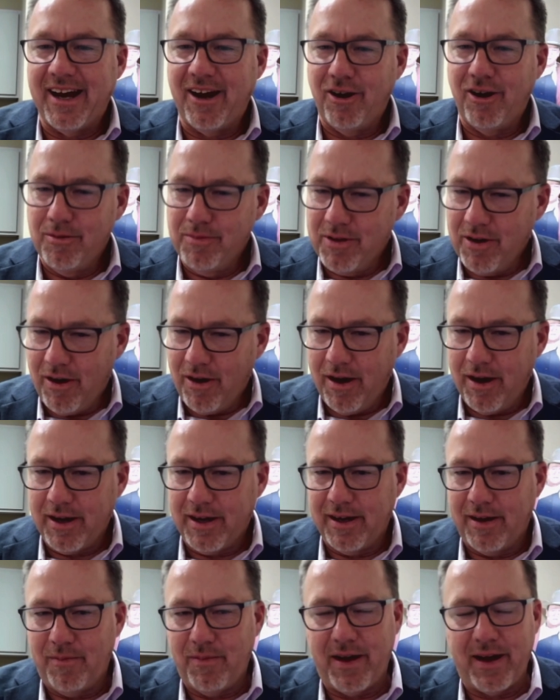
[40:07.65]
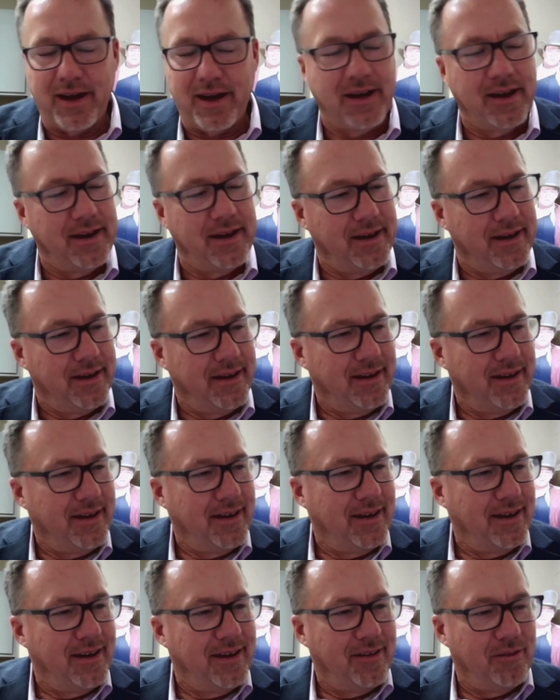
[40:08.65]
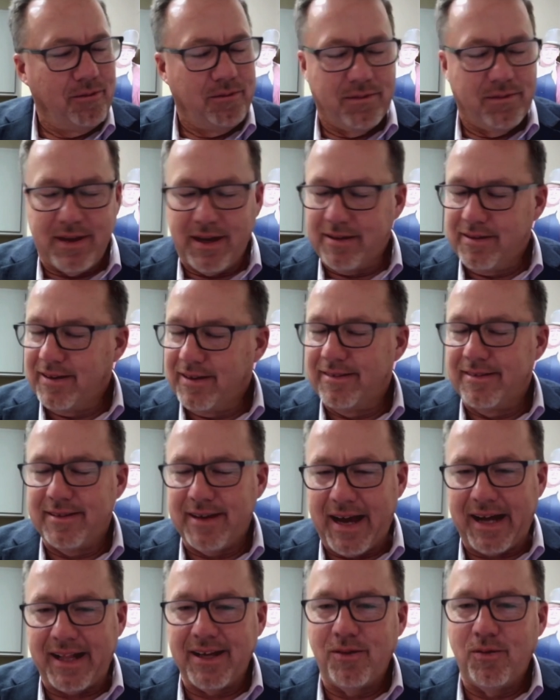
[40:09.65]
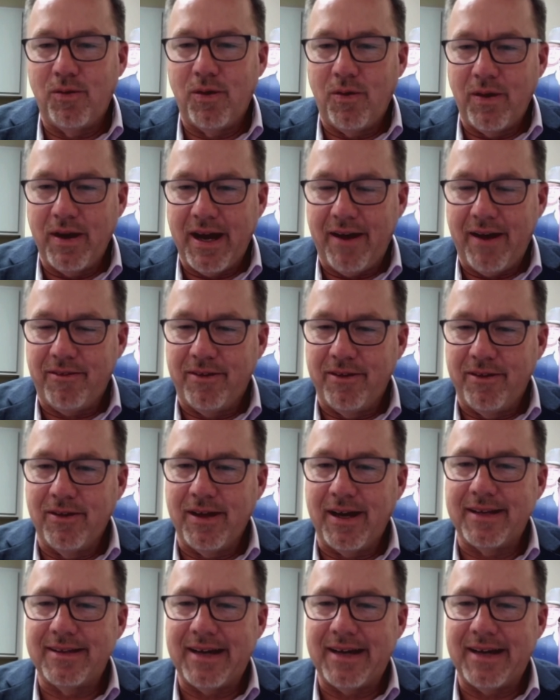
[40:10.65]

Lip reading: I heard him talk. I'm like, that's exactly what we have to do.